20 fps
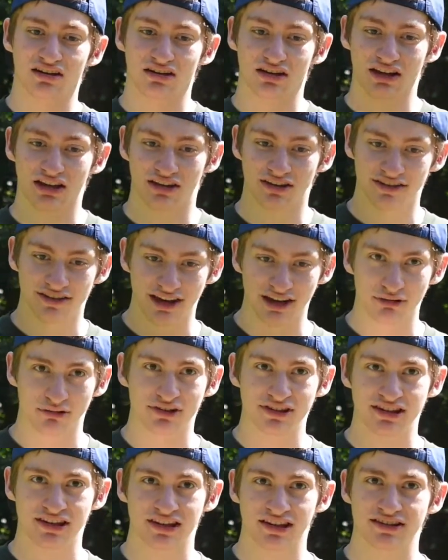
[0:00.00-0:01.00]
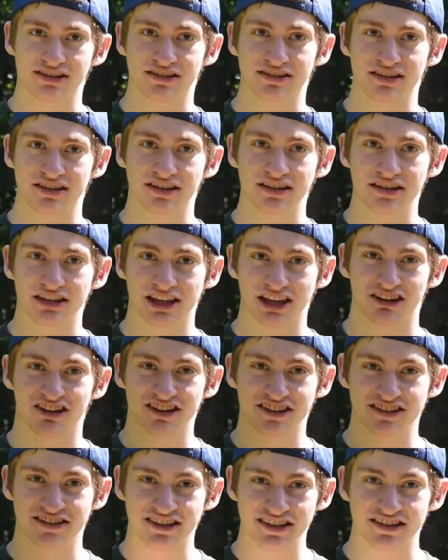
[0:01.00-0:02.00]
And the thing with ticks is they can carry
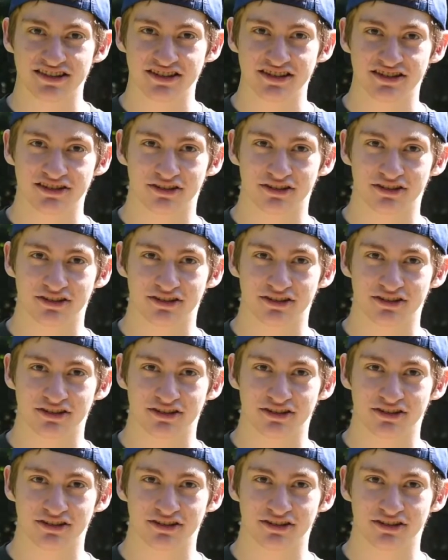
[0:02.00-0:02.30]
diseases,